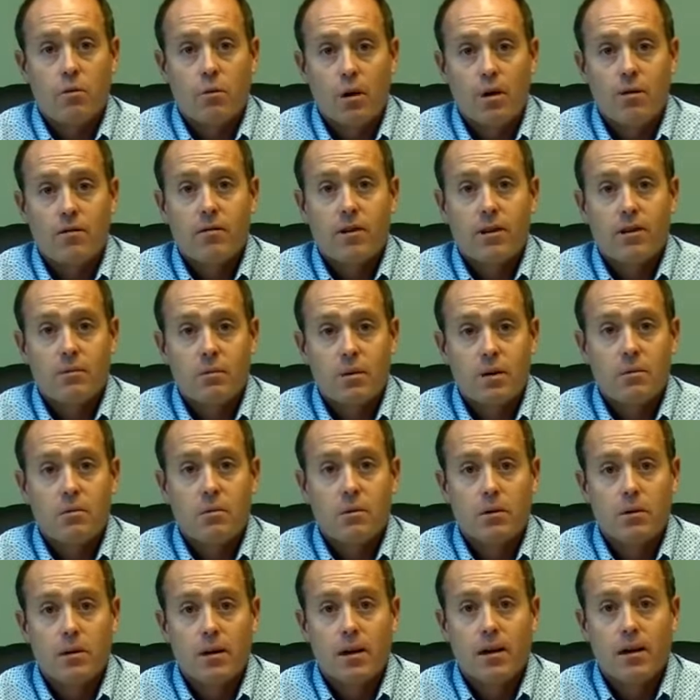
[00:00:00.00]
You want to find
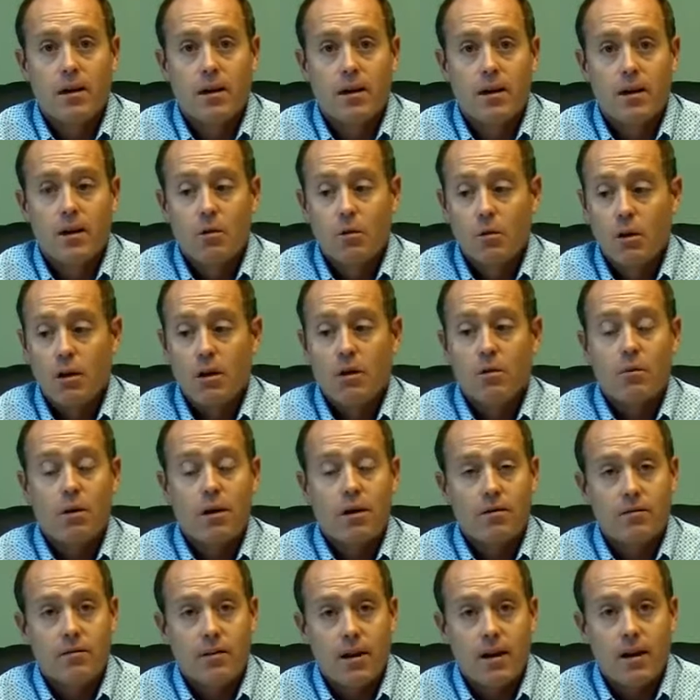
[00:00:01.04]
people that really
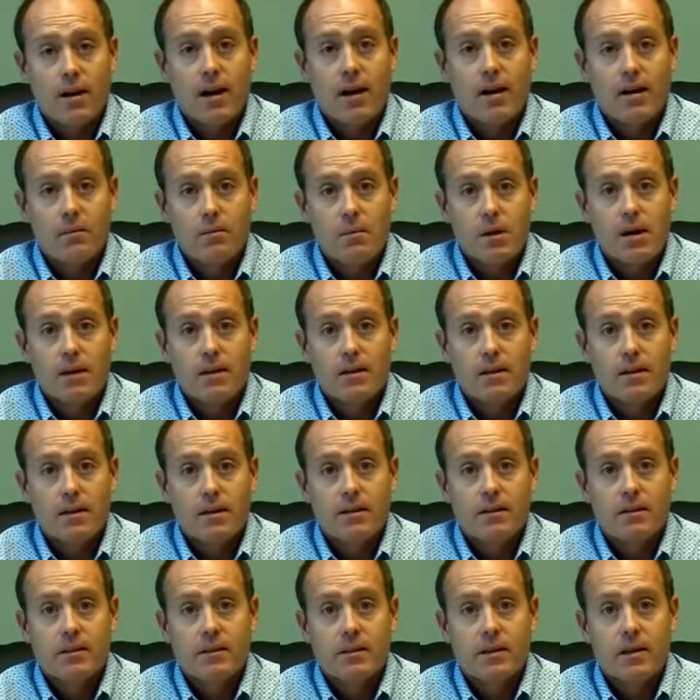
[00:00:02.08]
want to find out about
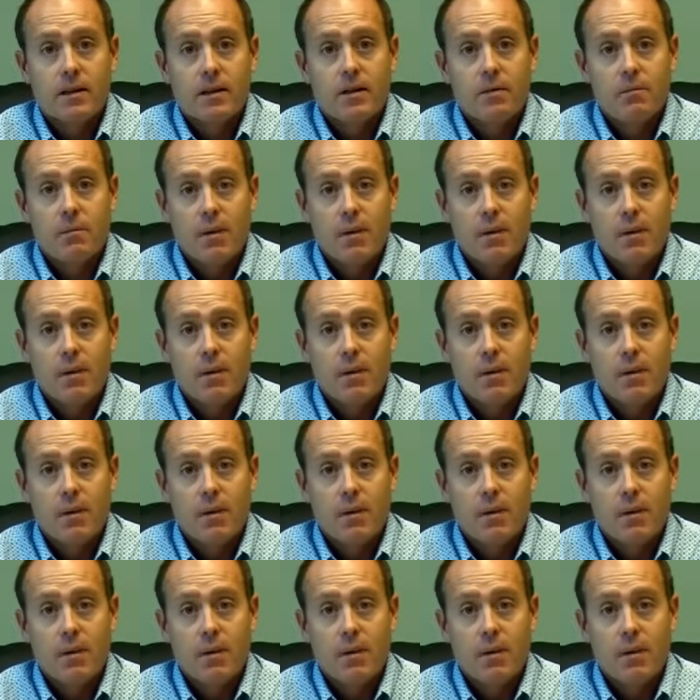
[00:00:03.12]
this,